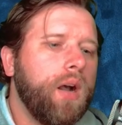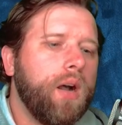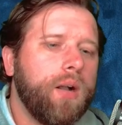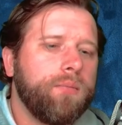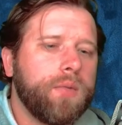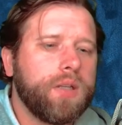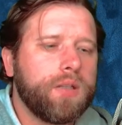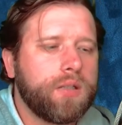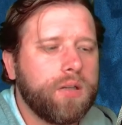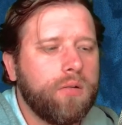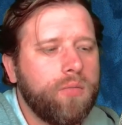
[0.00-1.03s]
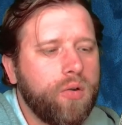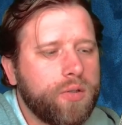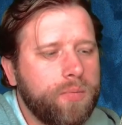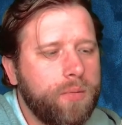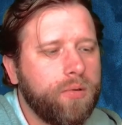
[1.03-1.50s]
Um, so
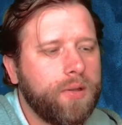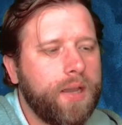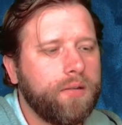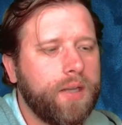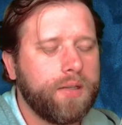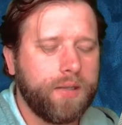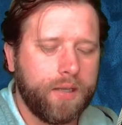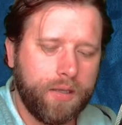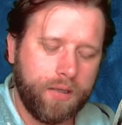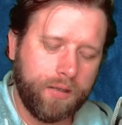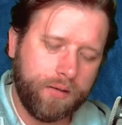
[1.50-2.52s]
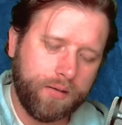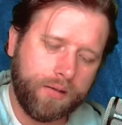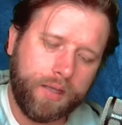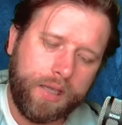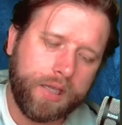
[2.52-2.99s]
most people nowadays like
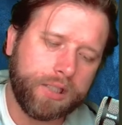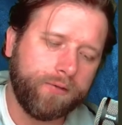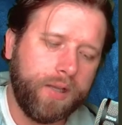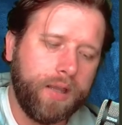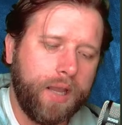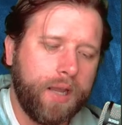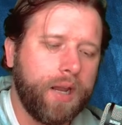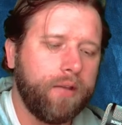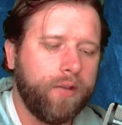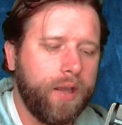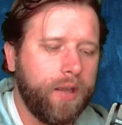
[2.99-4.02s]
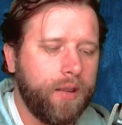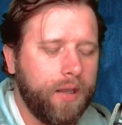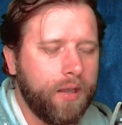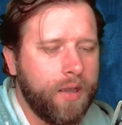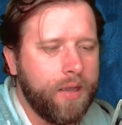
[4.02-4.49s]
the ESV, the NIV,
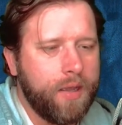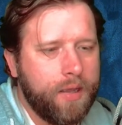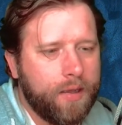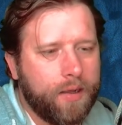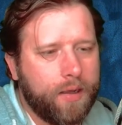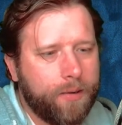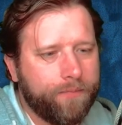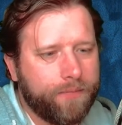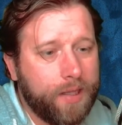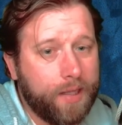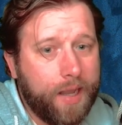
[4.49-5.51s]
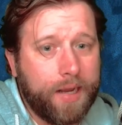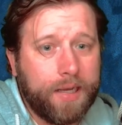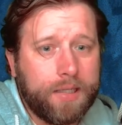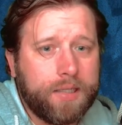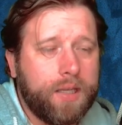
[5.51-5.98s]
the um, the
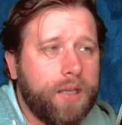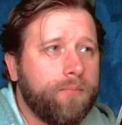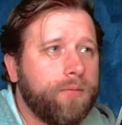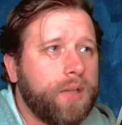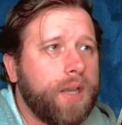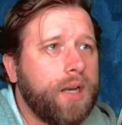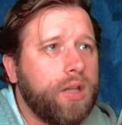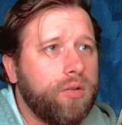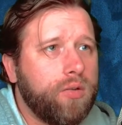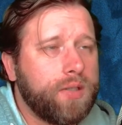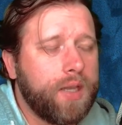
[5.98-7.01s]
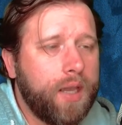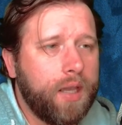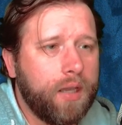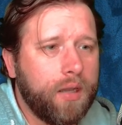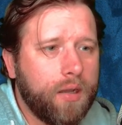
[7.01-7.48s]
NET kind of use
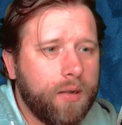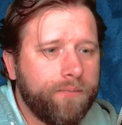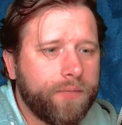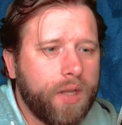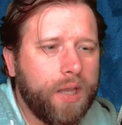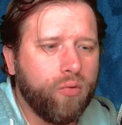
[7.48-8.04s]
a uh, a